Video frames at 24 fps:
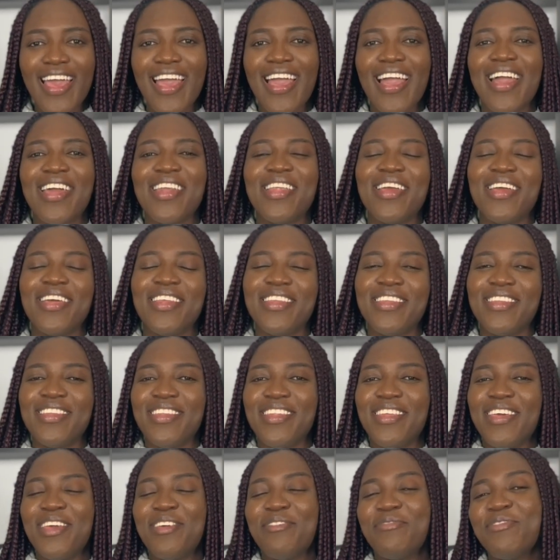and
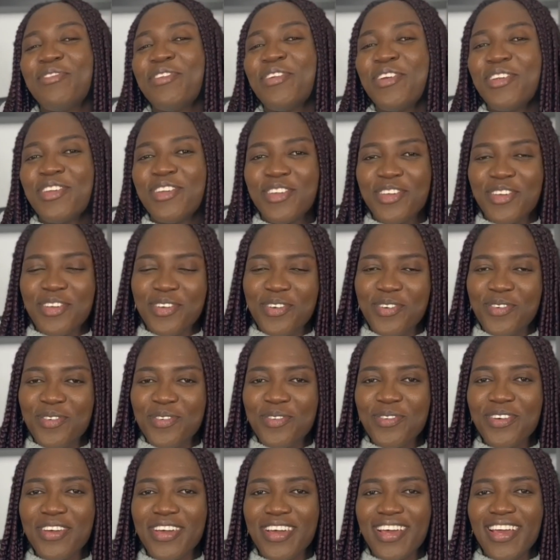then if you're
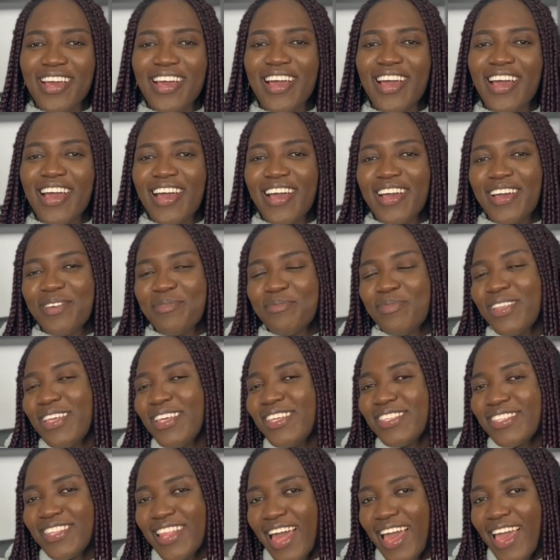new,
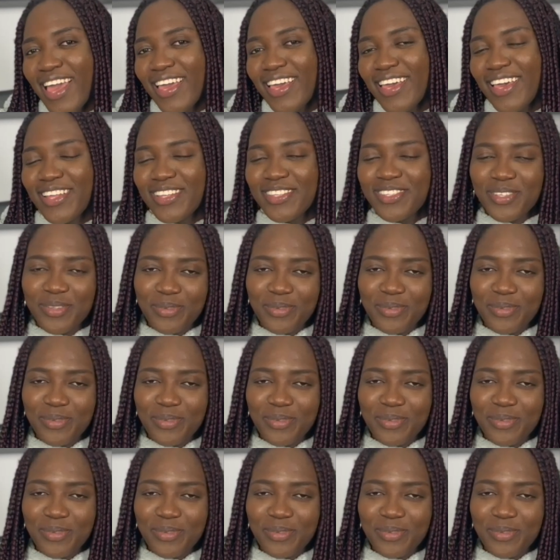please like and